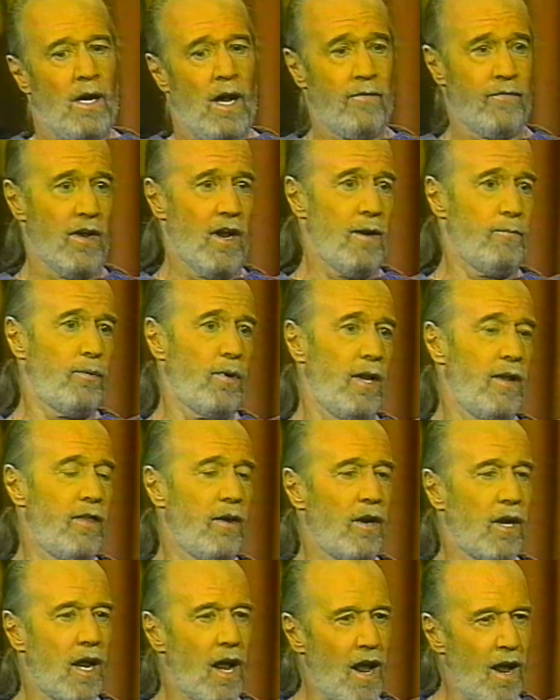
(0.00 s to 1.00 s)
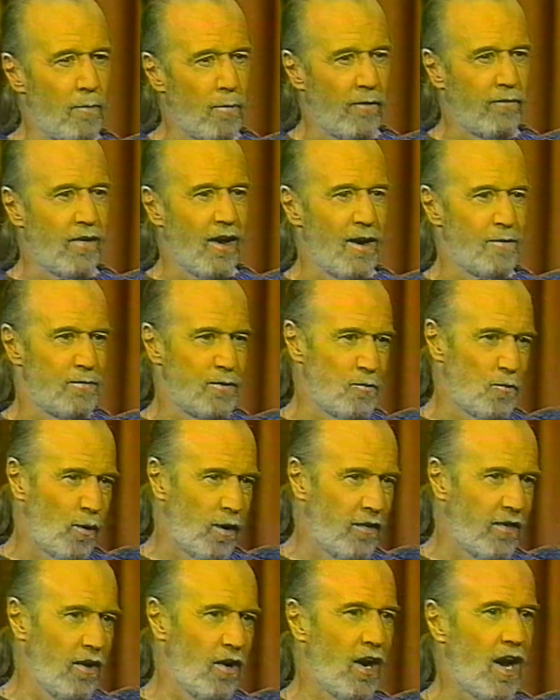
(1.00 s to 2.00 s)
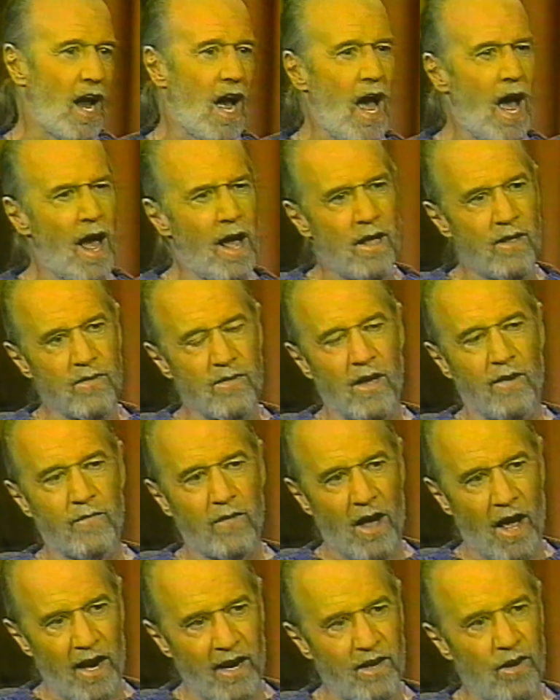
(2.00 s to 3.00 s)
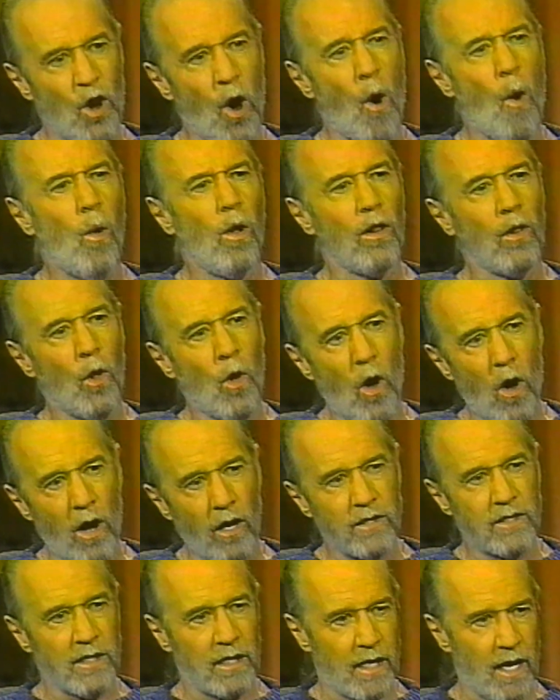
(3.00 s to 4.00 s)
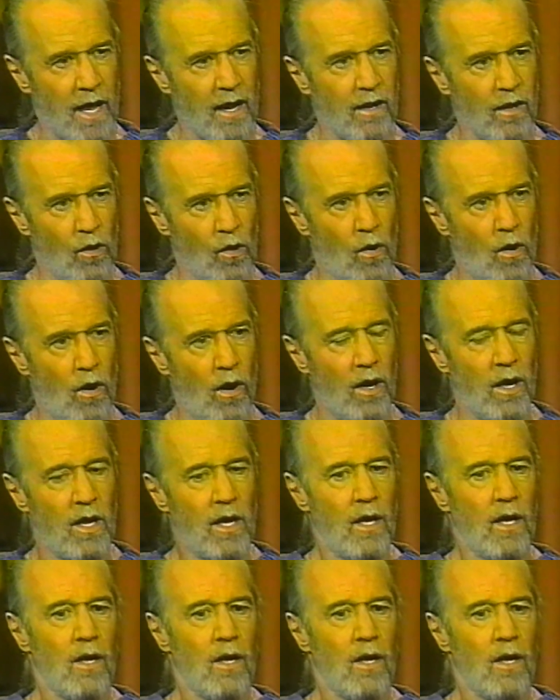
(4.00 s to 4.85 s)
I've got to play their game. I've got to be one of their guys. I've got to go along to get along.